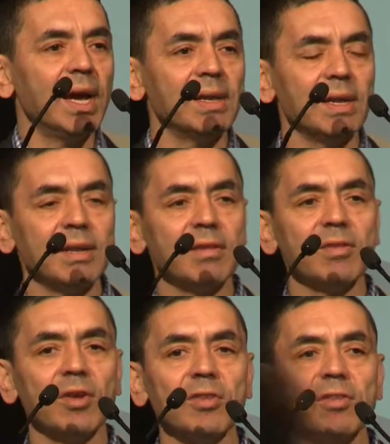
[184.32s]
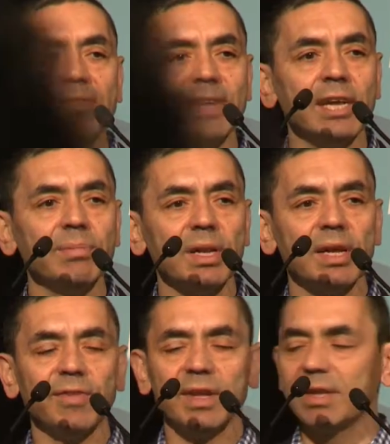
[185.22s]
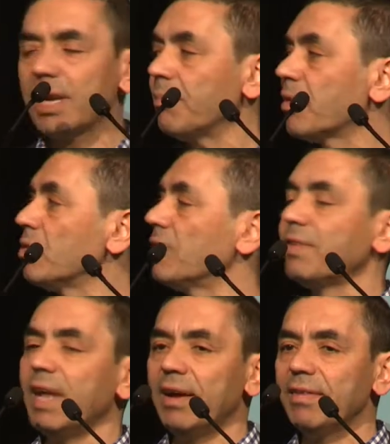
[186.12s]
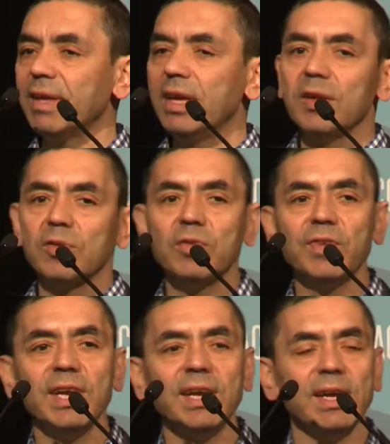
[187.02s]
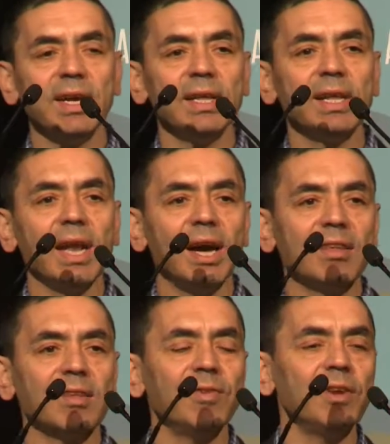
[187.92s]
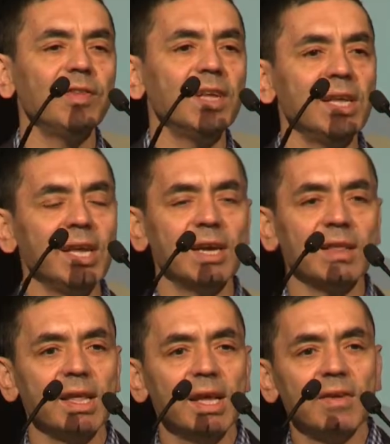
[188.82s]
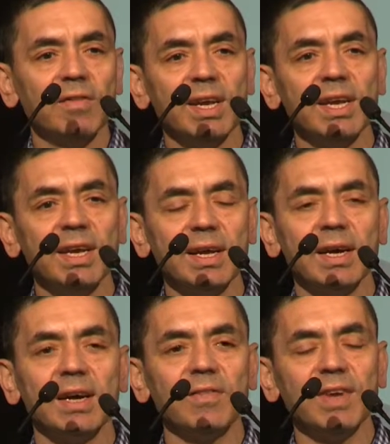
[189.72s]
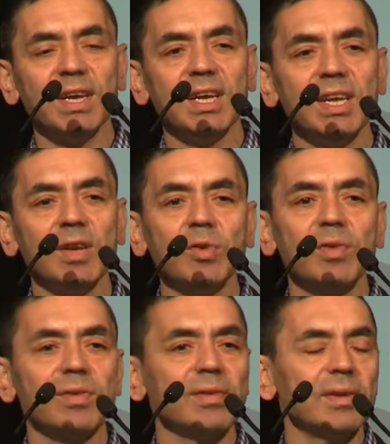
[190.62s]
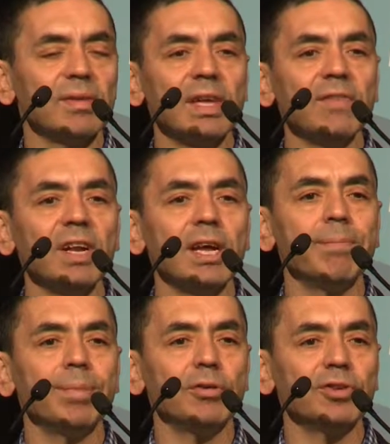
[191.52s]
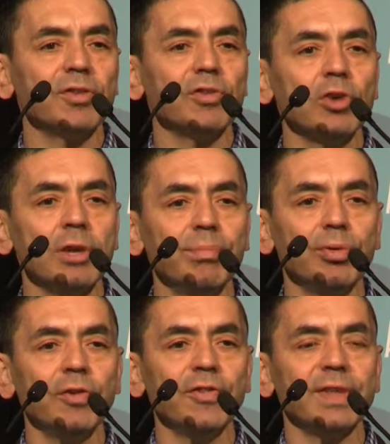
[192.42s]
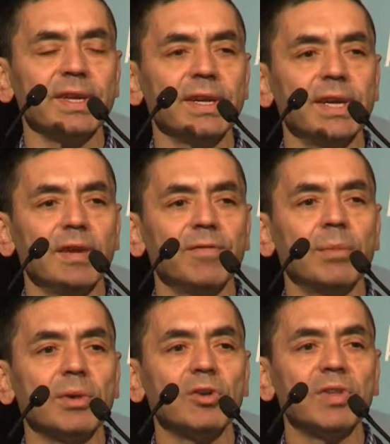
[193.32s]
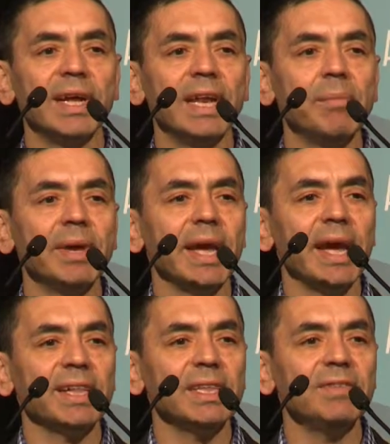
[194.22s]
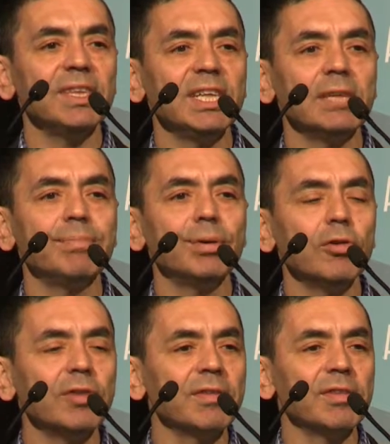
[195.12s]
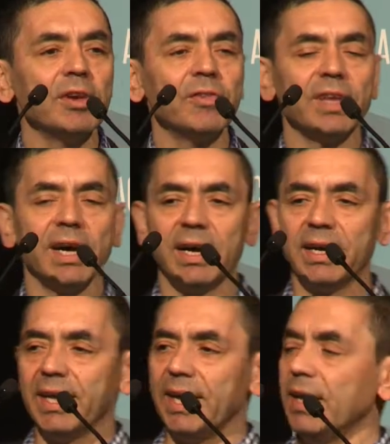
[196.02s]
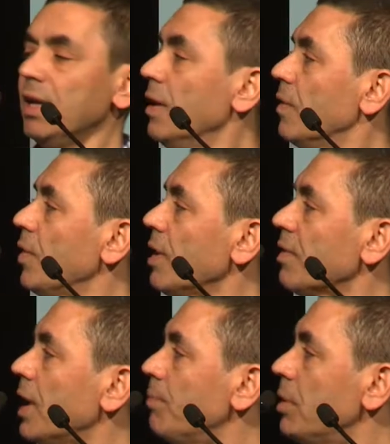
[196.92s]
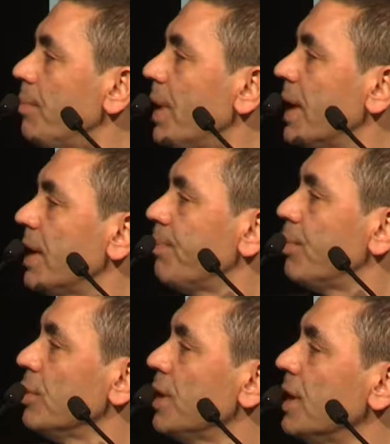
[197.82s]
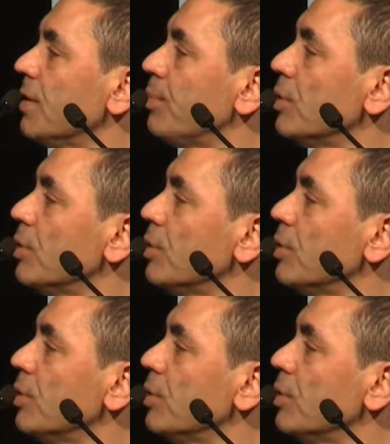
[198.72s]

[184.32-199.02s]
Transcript: and it is not stable if it comes to the cells. So in the last 15 years, we use several approaches to improve the pharmacodynamic activity, the potency of the RNA. For example, by putting